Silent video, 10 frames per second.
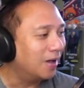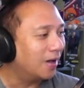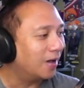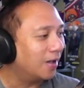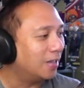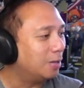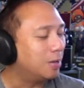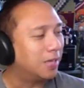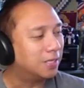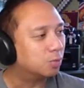uh,
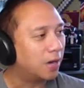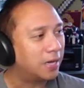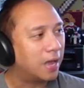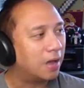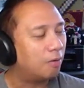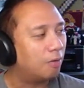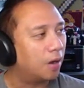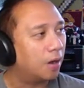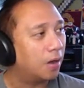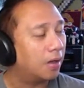you can get this right
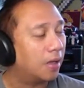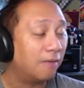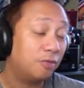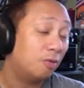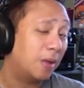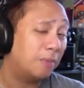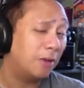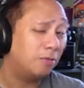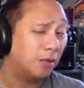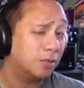now uh, if you're
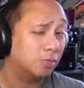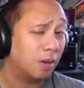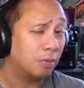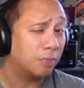my Patreon